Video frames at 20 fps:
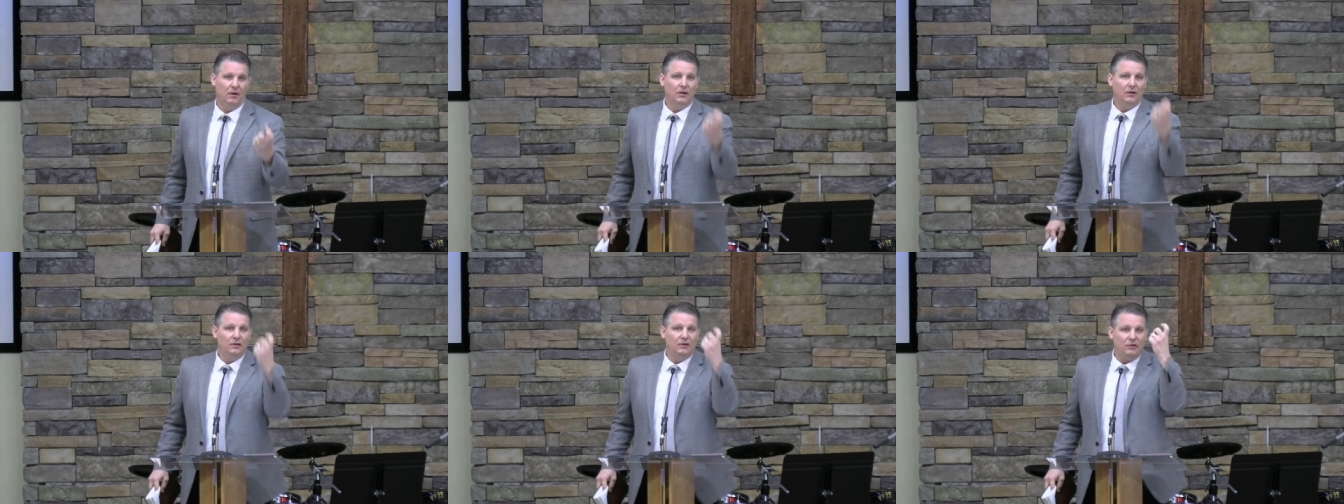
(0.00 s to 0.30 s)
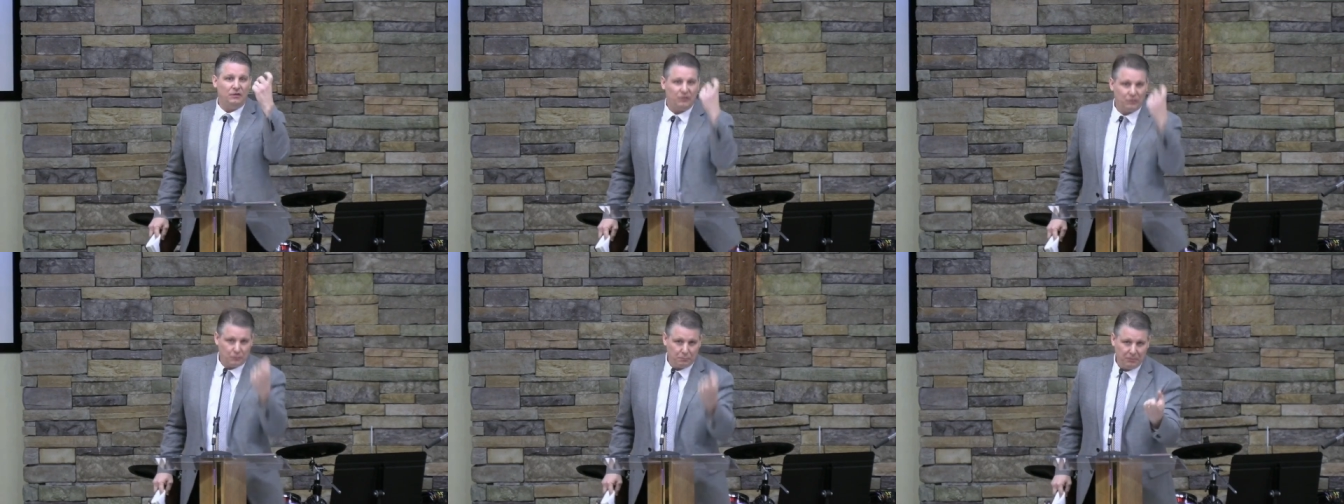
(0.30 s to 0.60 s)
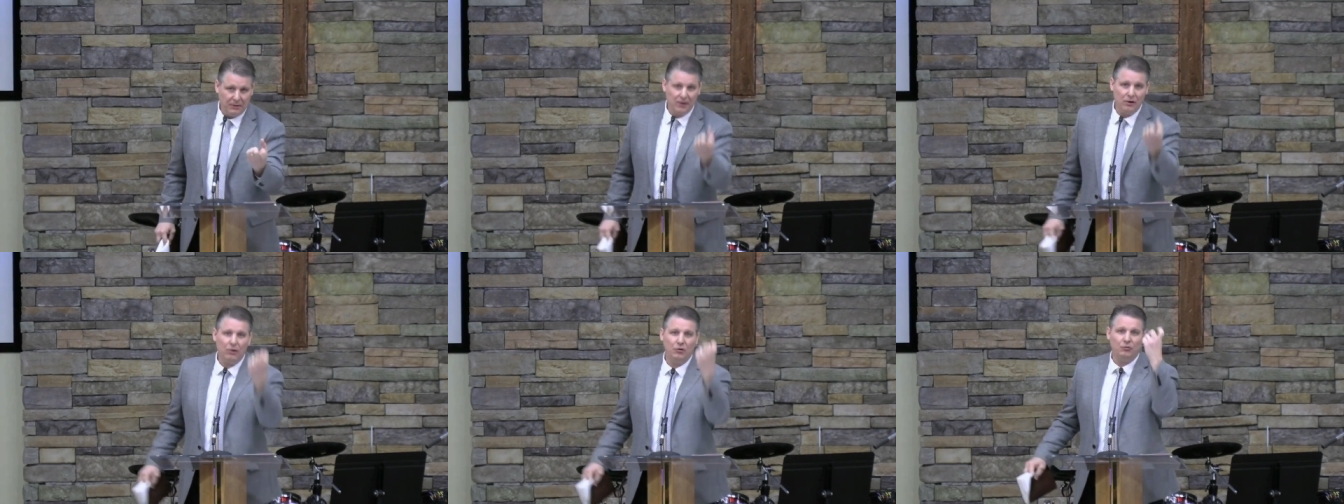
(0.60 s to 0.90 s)
The
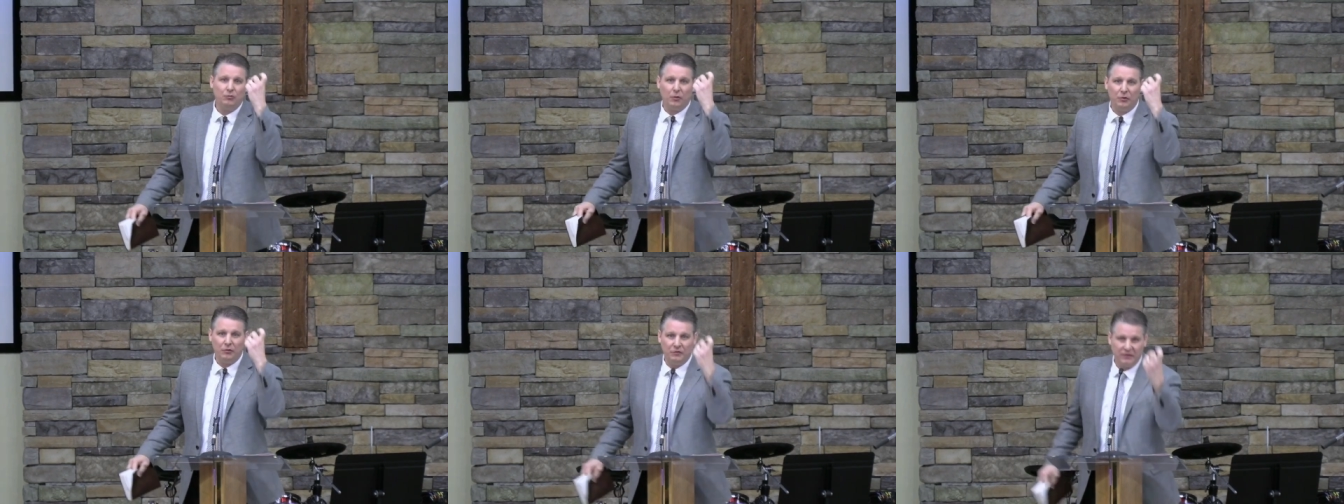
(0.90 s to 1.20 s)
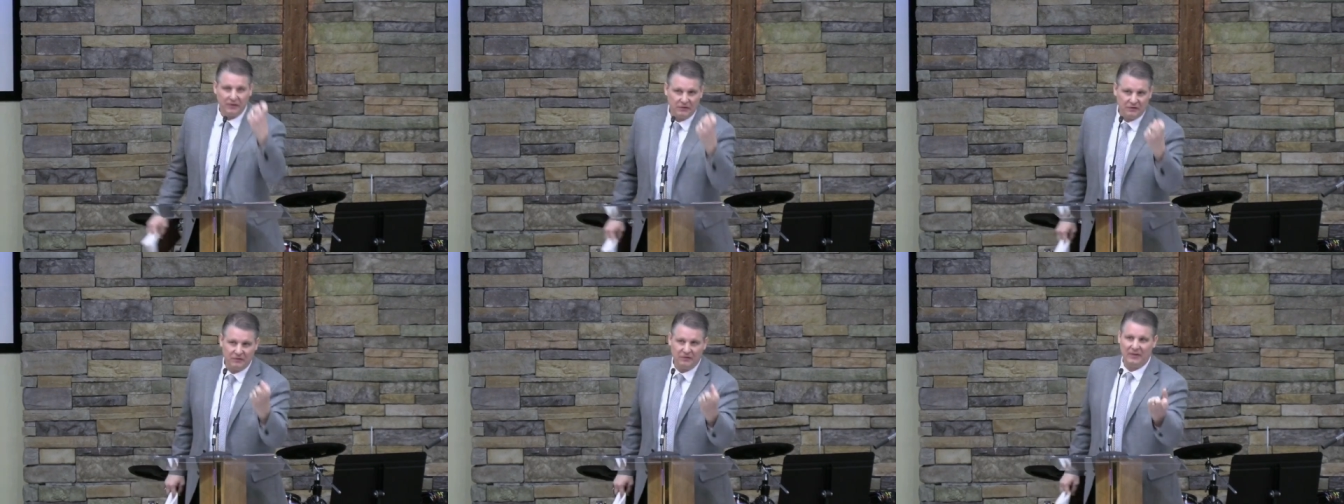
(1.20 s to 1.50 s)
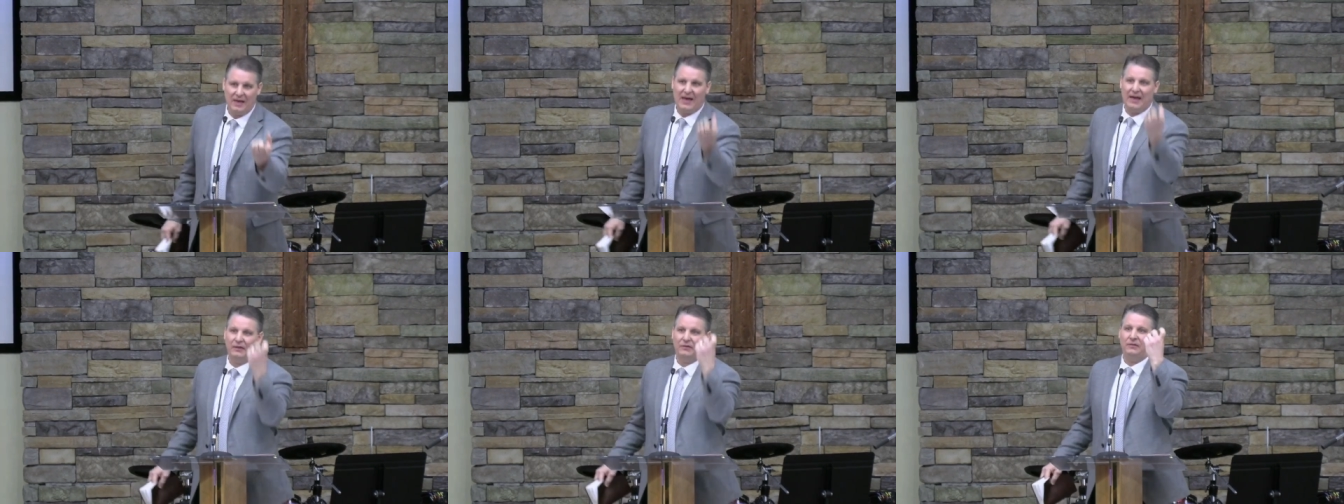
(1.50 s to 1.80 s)
spiritual
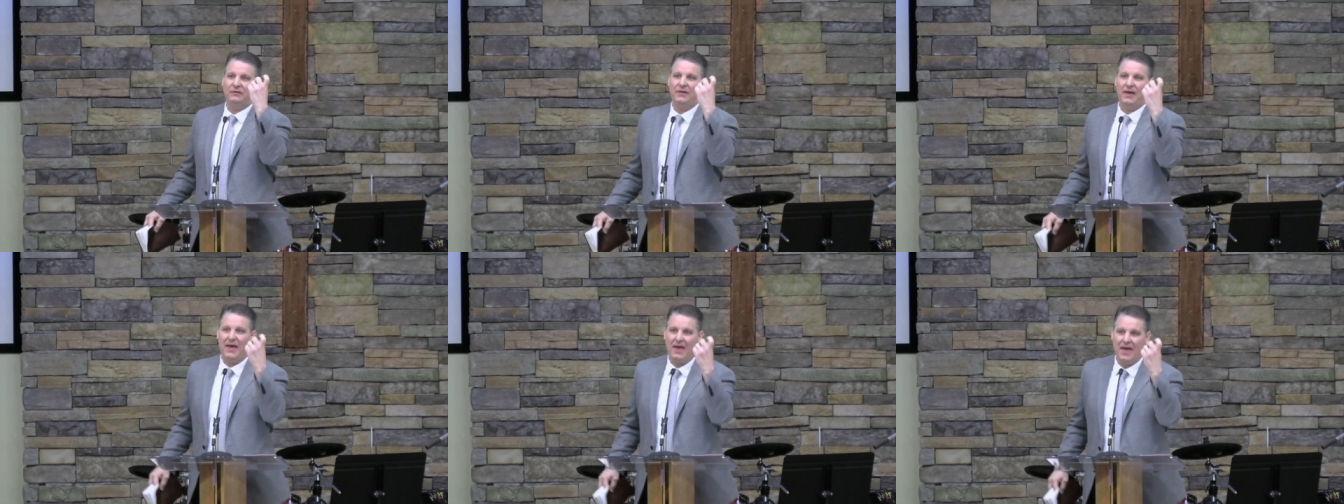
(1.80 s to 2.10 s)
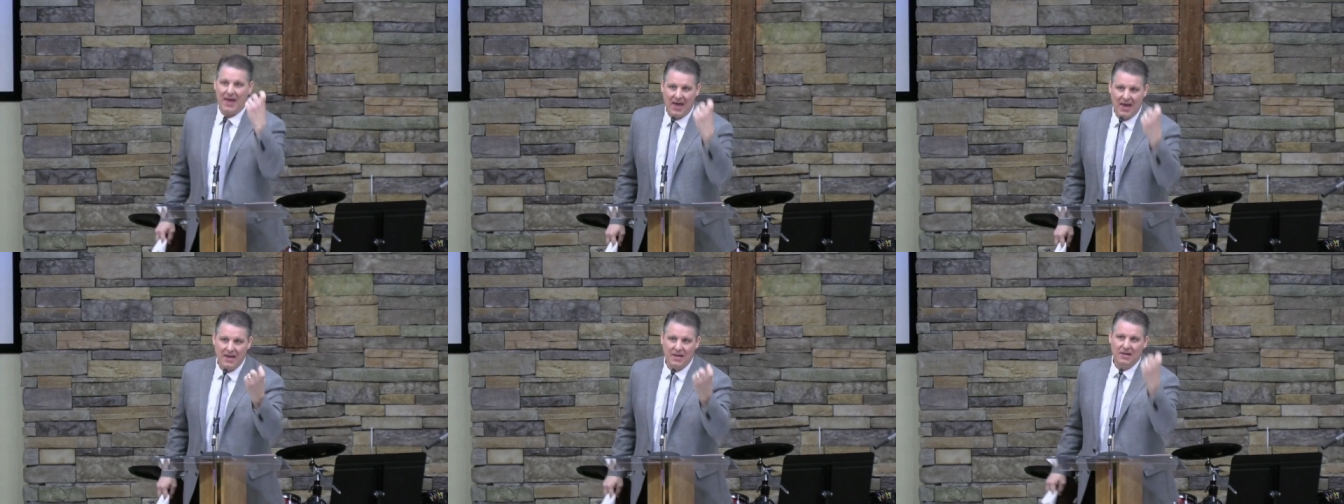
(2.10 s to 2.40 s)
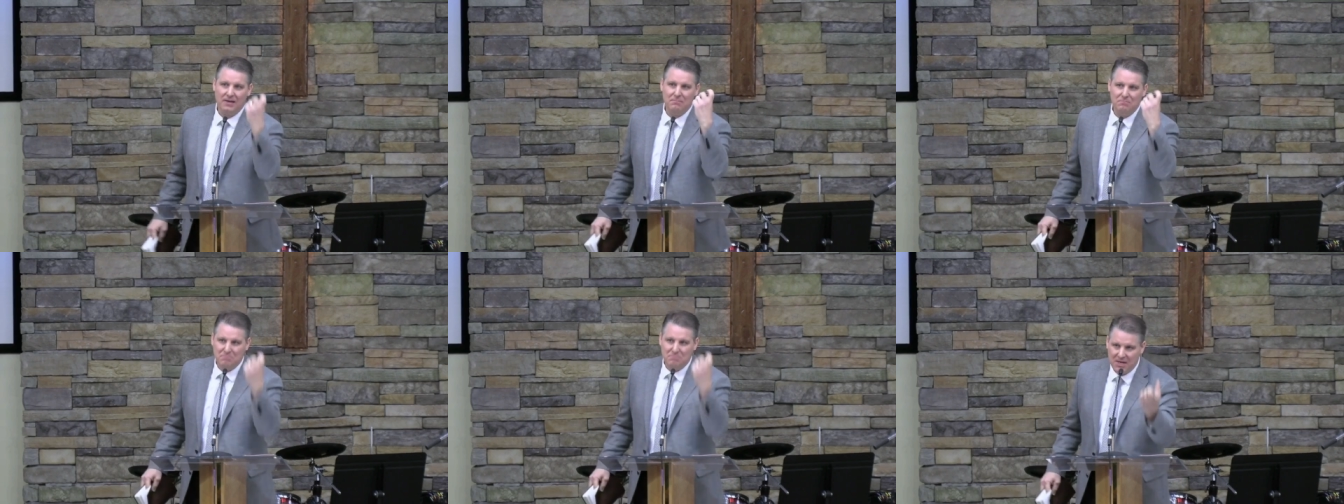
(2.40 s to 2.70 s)
success that
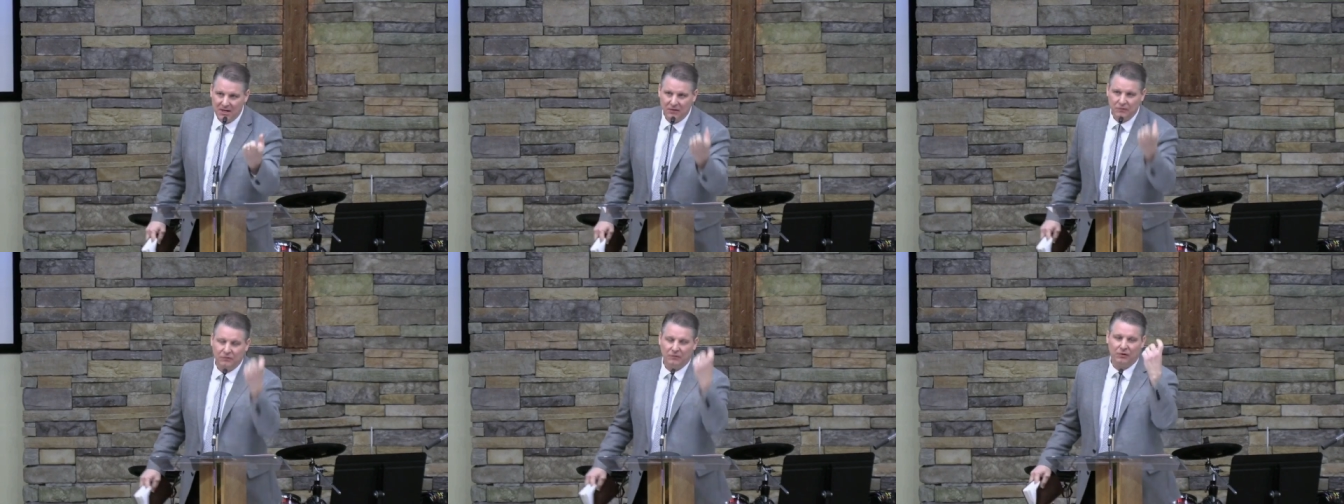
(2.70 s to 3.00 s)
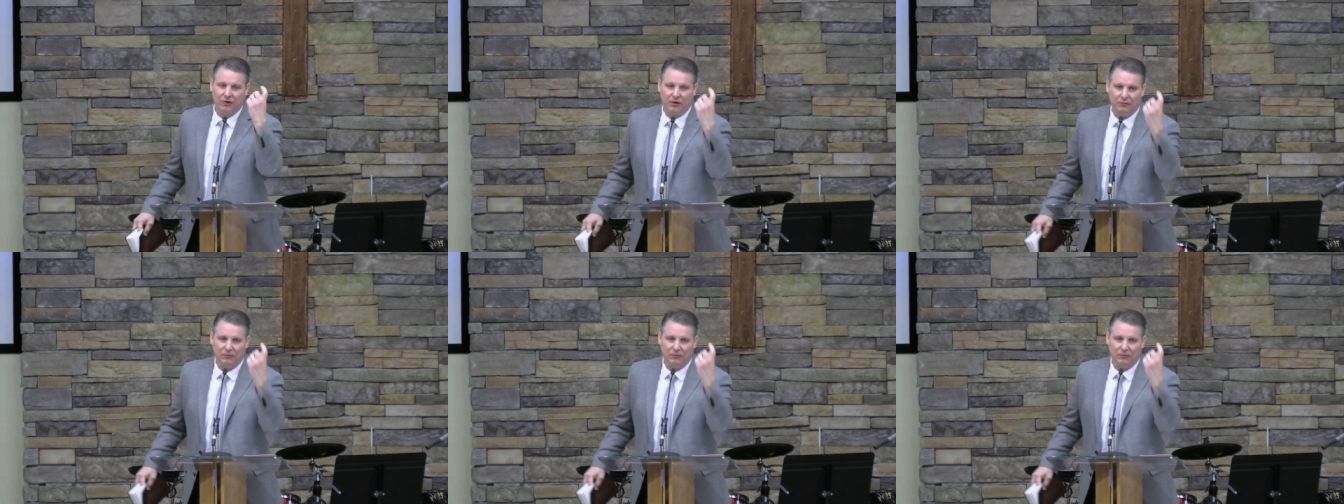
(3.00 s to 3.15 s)
any minister